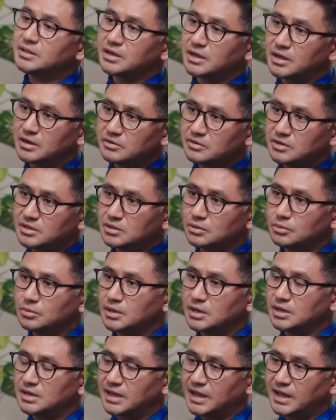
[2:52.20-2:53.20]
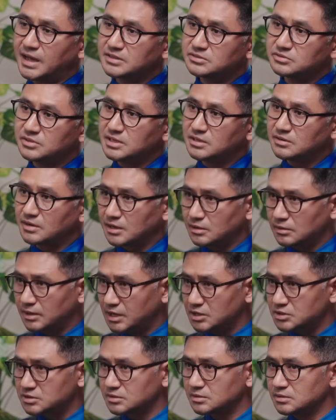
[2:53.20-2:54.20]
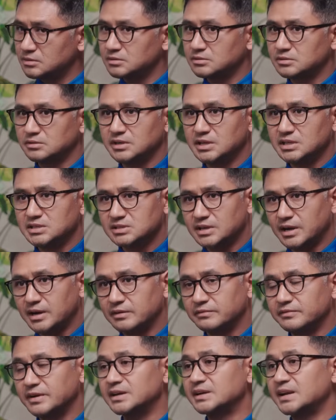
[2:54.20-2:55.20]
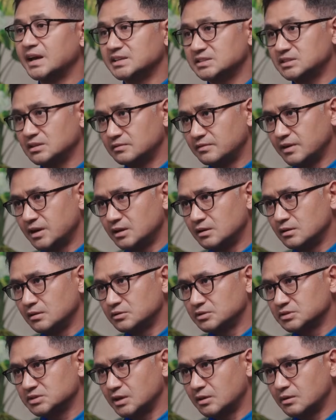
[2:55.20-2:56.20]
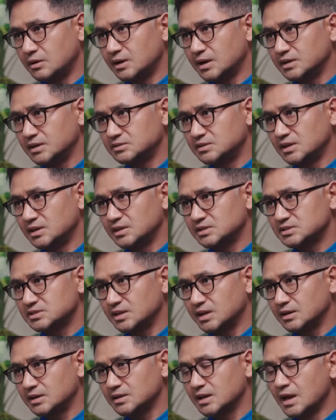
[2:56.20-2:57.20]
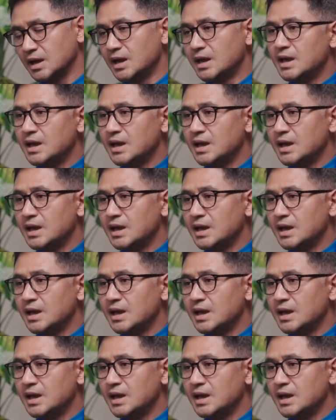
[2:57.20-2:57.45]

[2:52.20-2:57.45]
other country in the world has REIT regulations. REITs are a fantastic vehicle to securitize real estate.